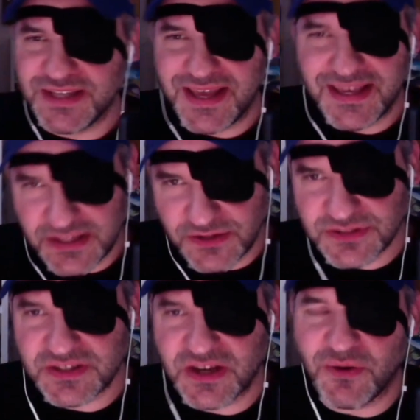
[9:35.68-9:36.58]
day,
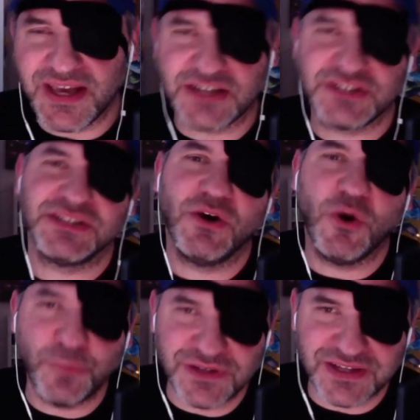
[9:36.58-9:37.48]
years ago, I actually
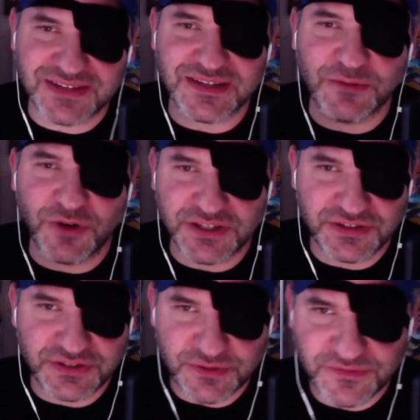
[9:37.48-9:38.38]
opened it because I wanted
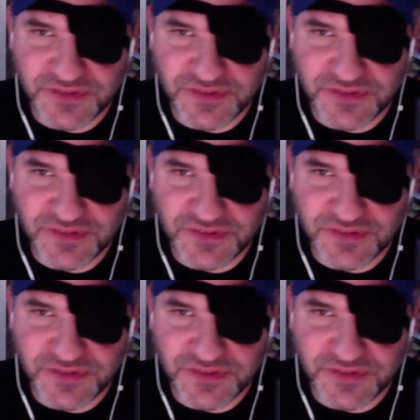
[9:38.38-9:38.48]
to do a